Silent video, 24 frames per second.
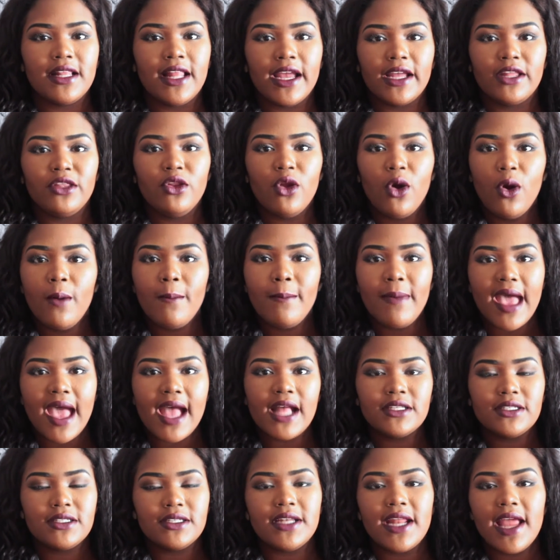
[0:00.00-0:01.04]
Like, no
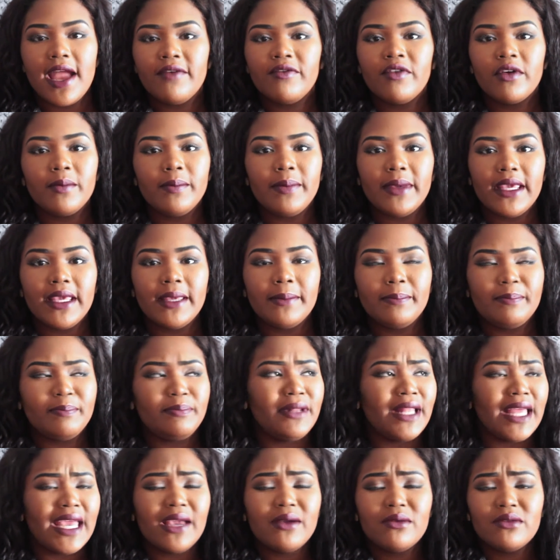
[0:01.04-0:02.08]
man should ever be
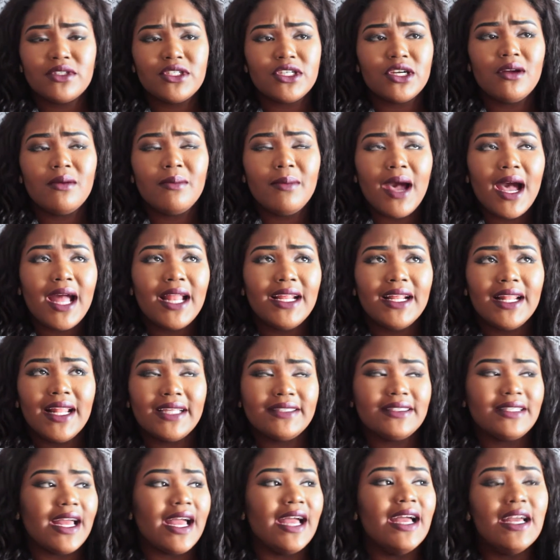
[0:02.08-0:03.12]
playing with your body
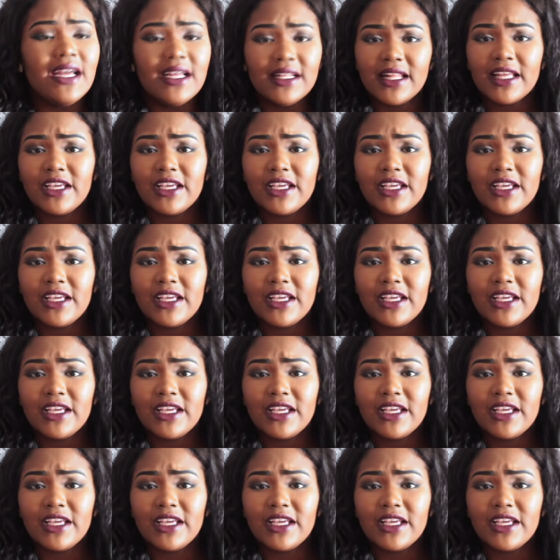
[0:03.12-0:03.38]
like that.